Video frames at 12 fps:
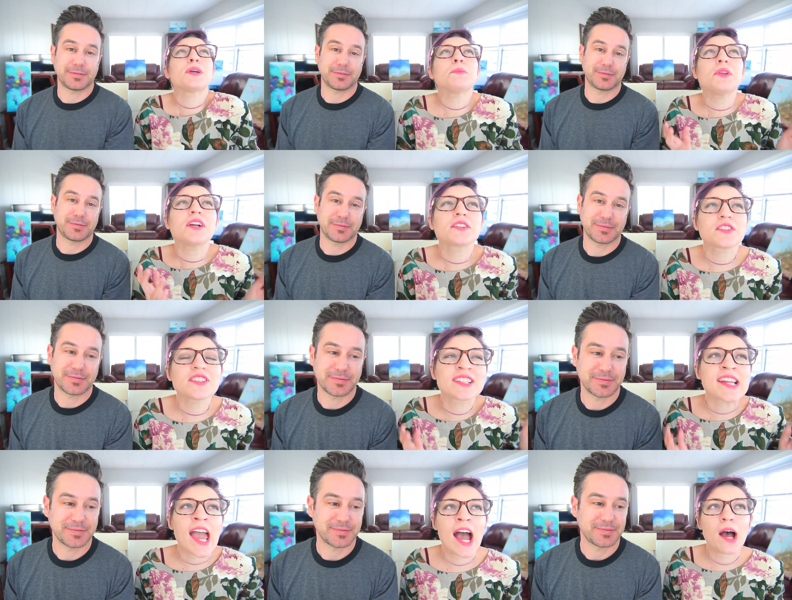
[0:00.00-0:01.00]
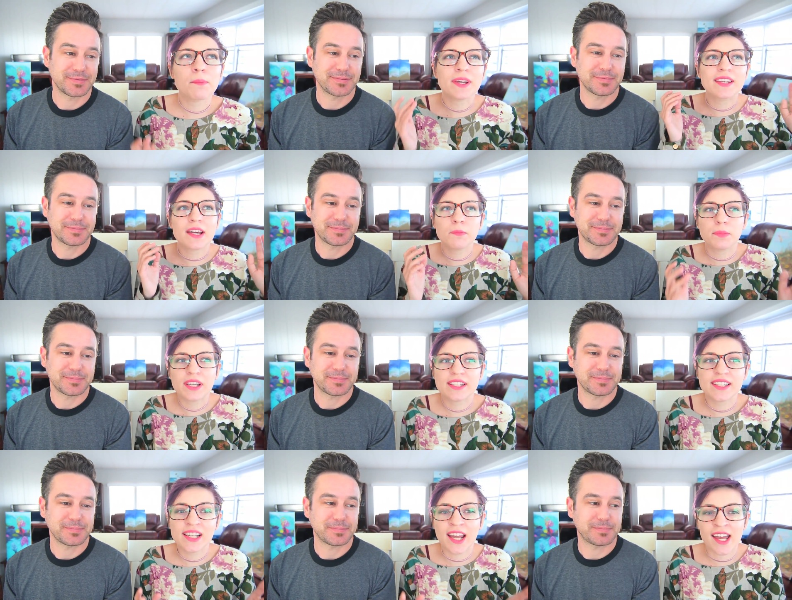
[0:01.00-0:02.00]
Speaker 1: People are just happy that B
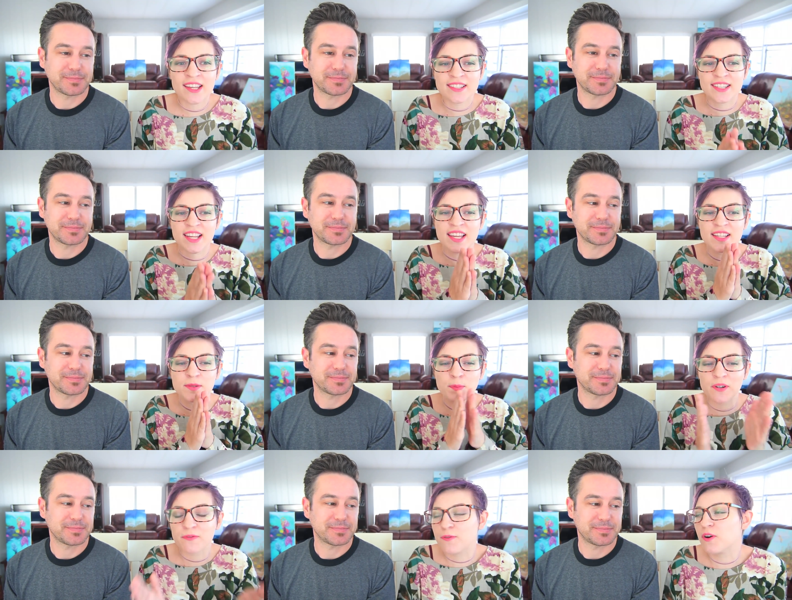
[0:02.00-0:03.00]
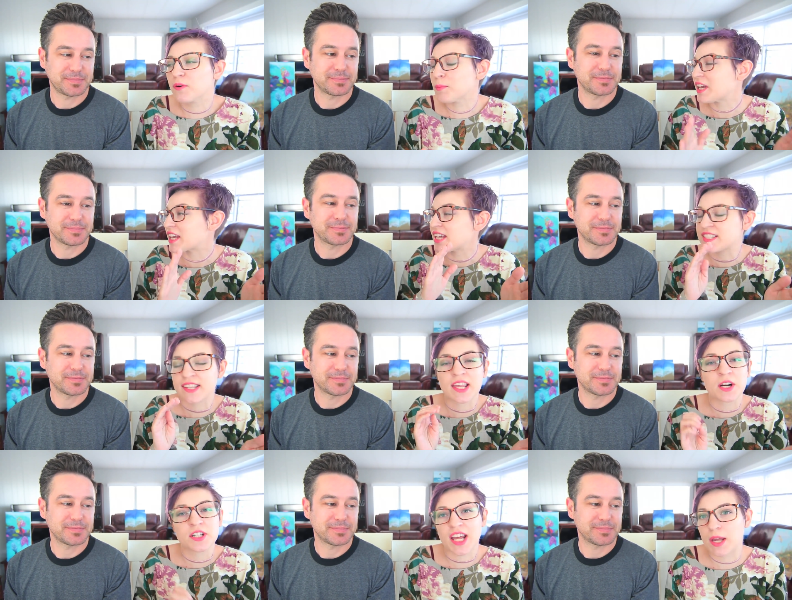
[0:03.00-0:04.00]
T S is performing. It's
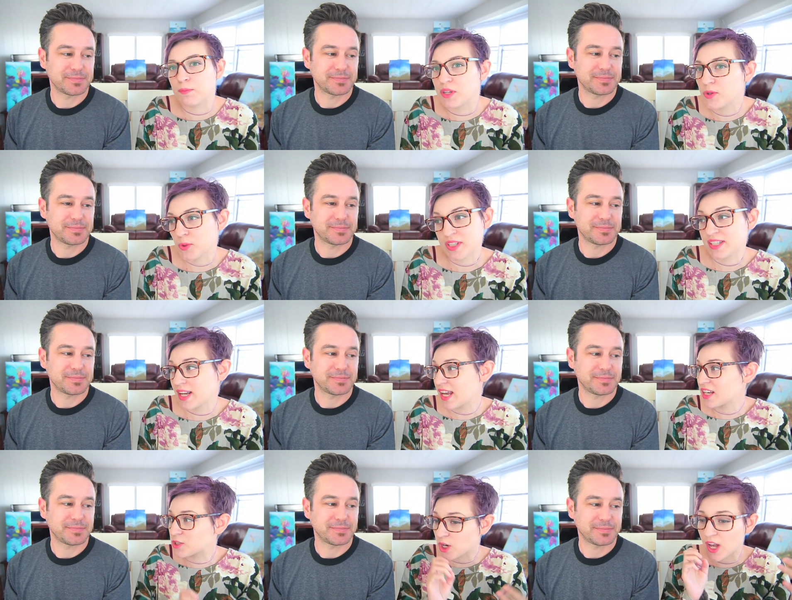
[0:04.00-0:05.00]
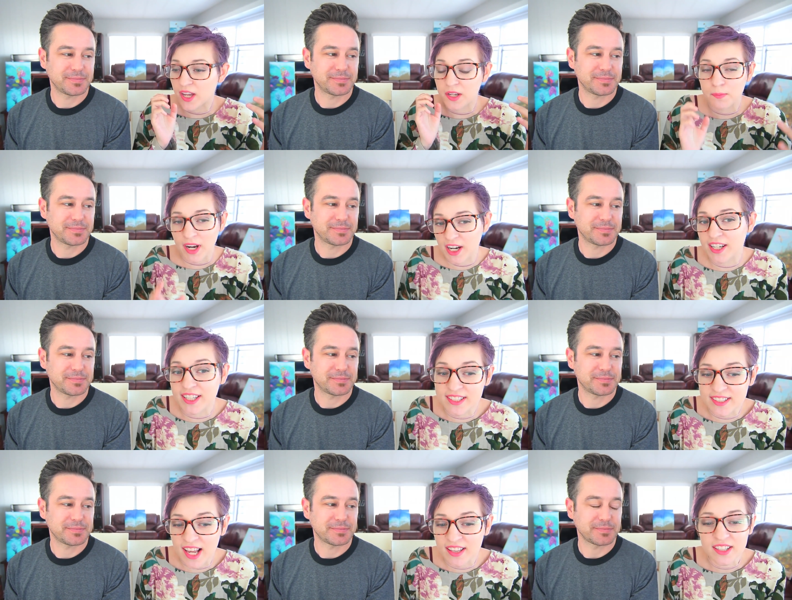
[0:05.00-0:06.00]
their debut stage on American
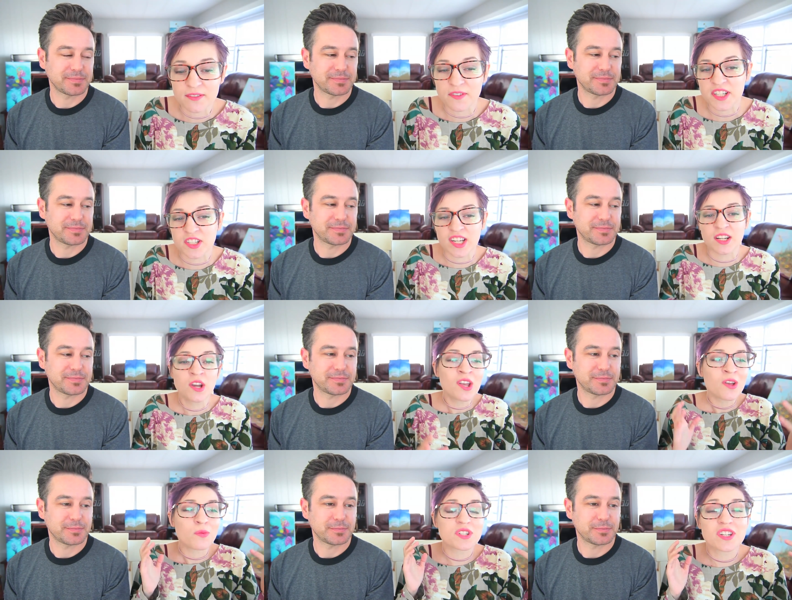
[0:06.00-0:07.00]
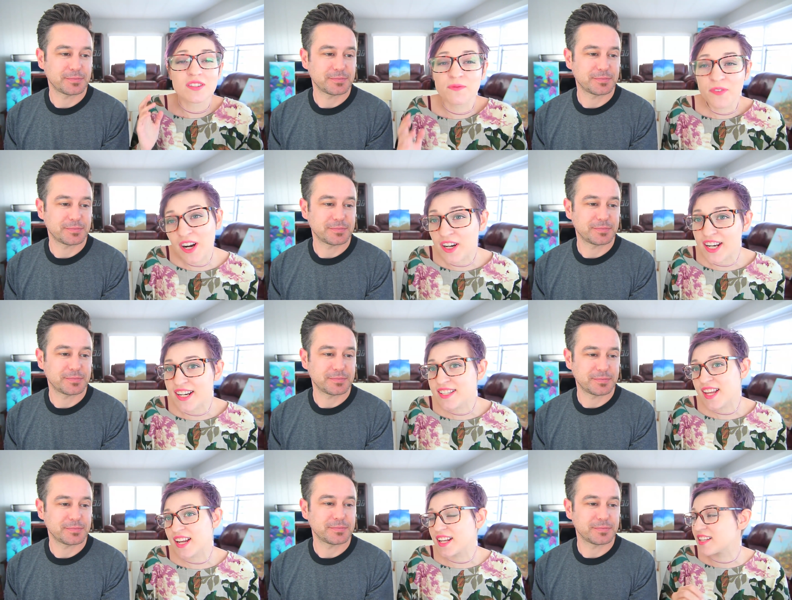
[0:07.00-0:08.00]
television, which is very
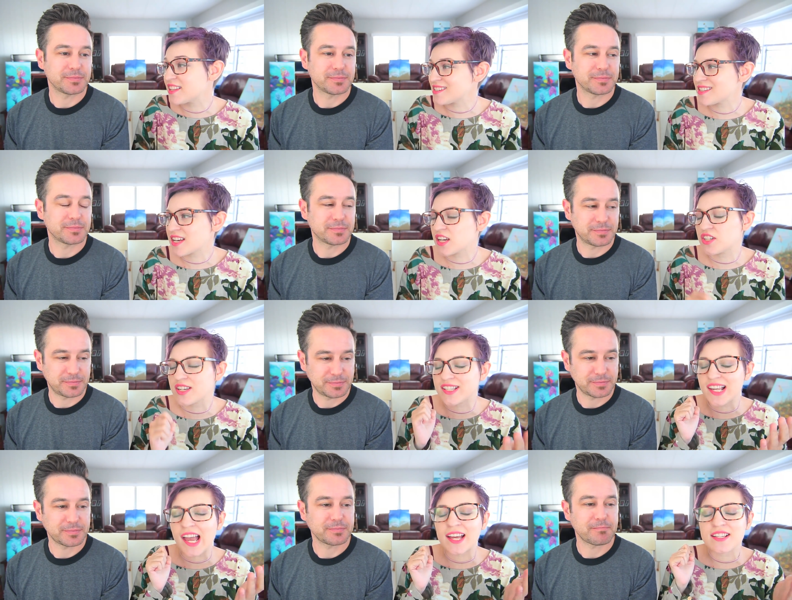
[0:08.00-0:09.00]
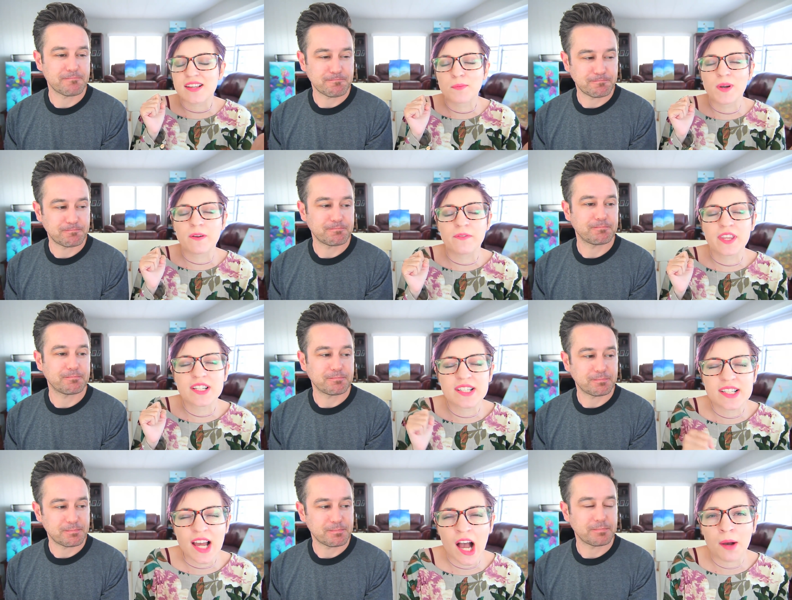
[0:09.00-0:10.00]
exciting. This stage has had some of the
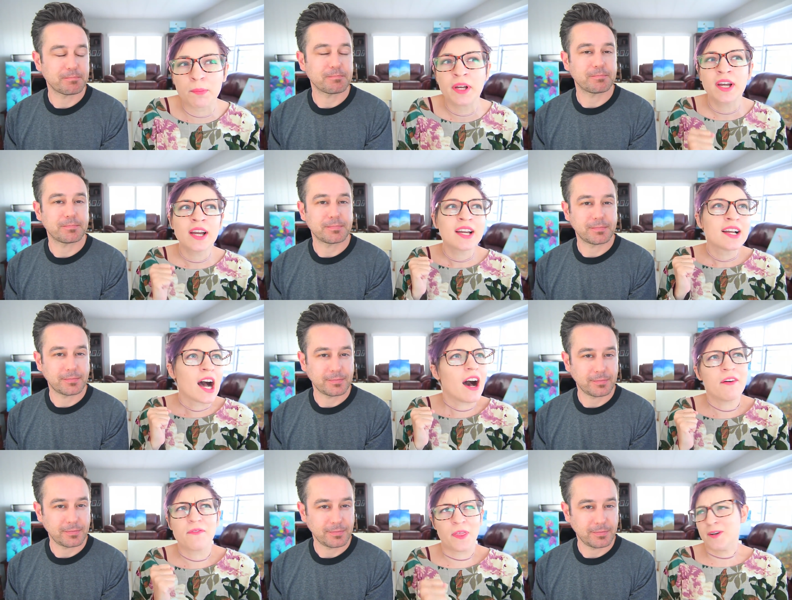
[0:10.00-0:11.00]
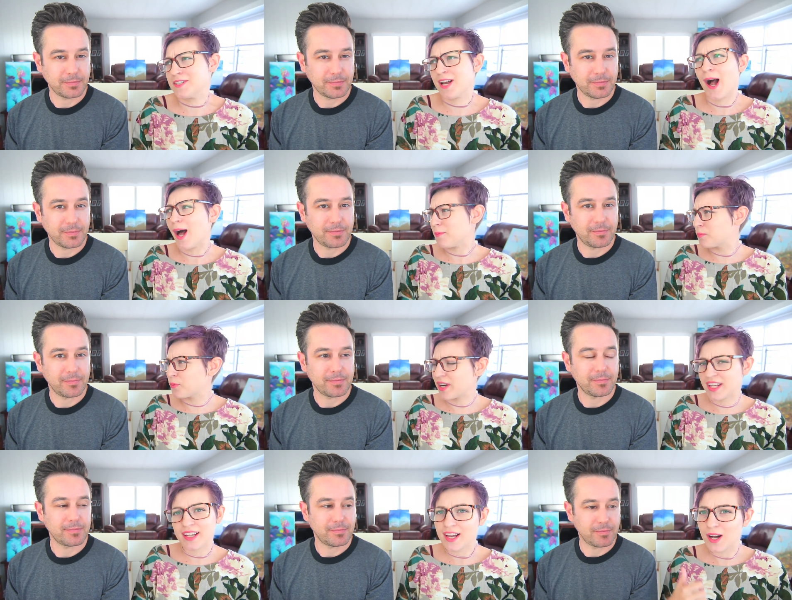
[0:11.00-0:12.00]
top of the top when
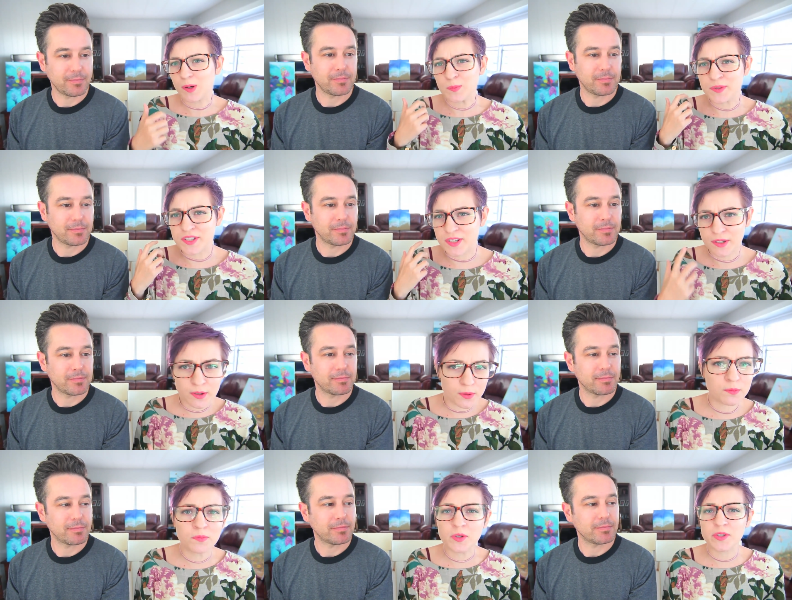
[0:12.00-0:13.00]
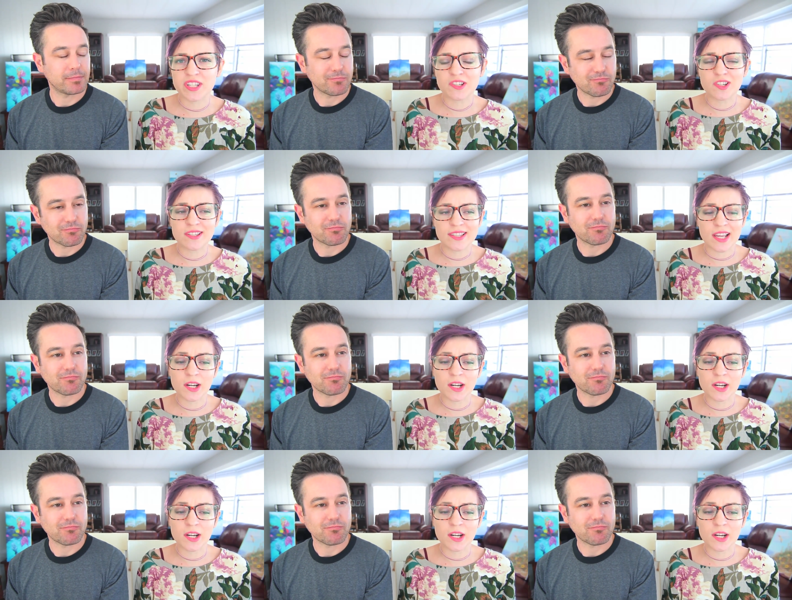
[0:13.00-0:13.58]
it comes to musicians